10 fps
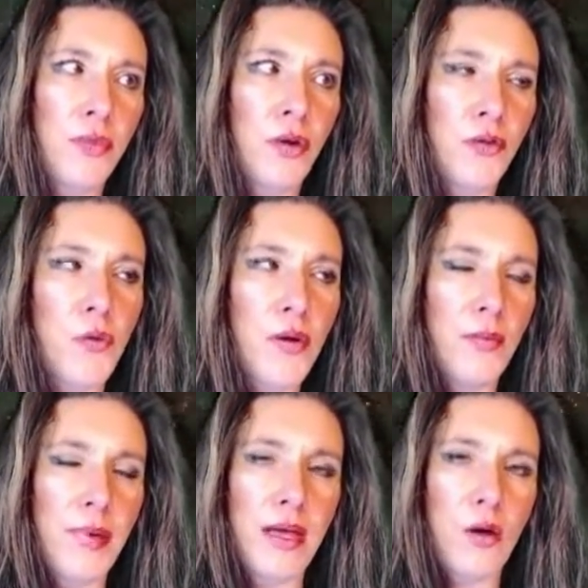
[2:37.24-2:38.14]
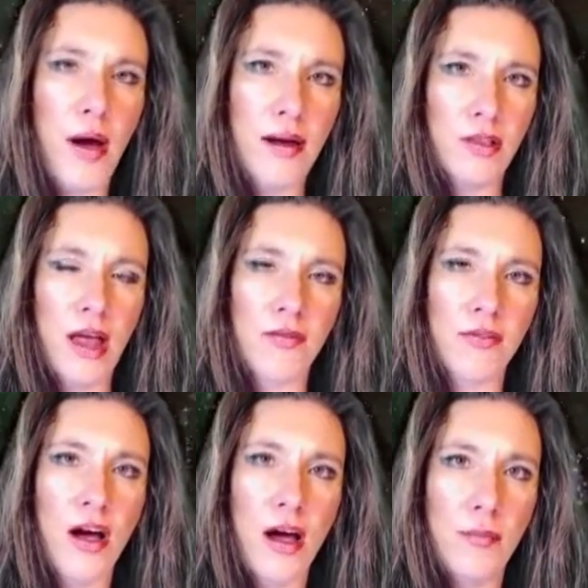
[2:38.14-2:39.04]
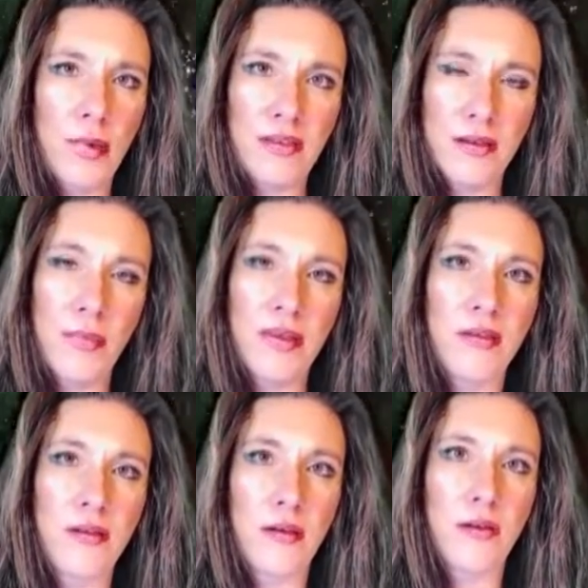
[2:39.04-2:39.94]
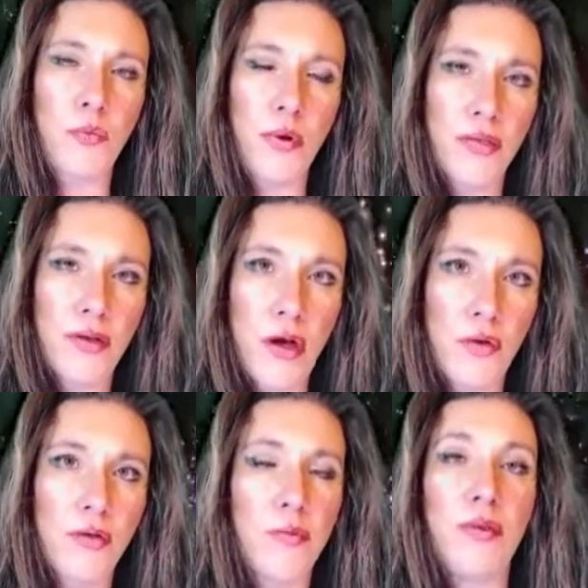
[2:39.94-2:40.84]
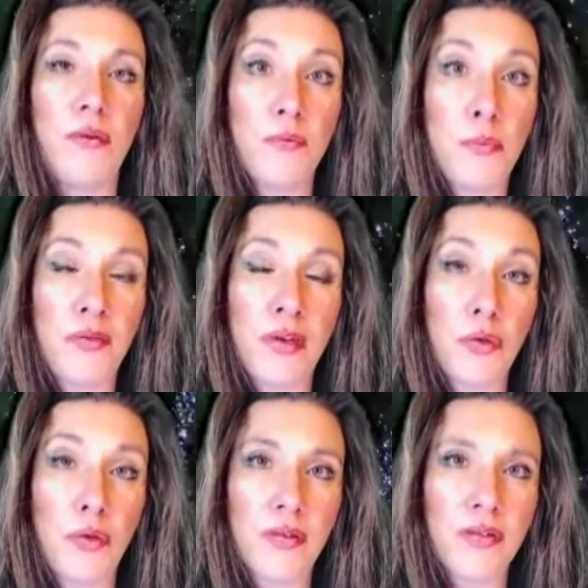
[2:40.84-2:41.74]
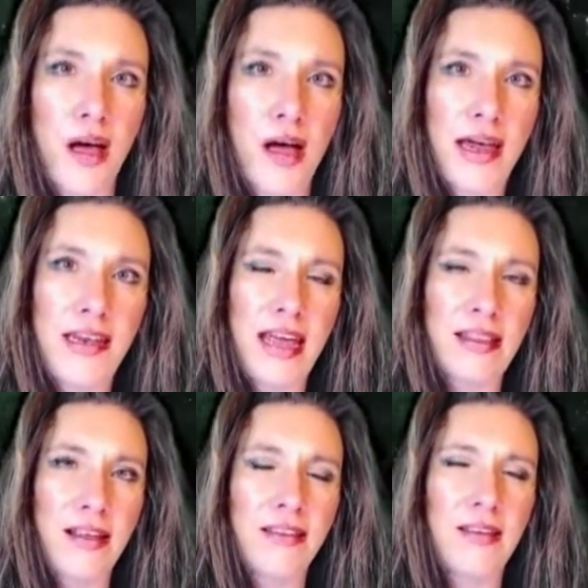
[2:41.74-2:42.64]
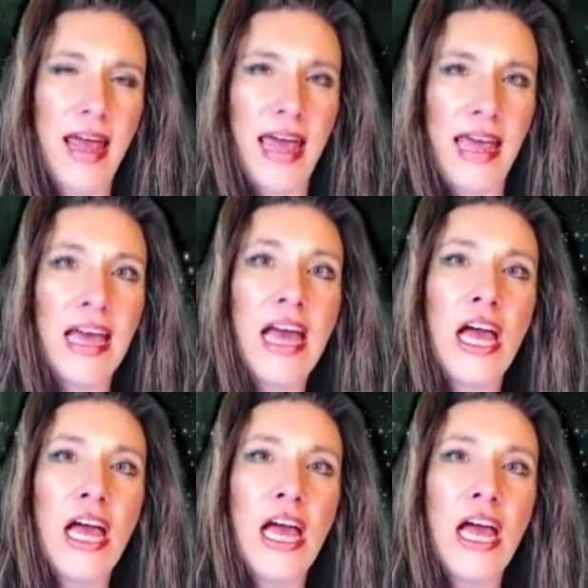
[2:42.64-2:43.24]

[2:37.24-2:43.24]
there's going to be quite a lot of time in some instances where the node is moving through the sign, and let's say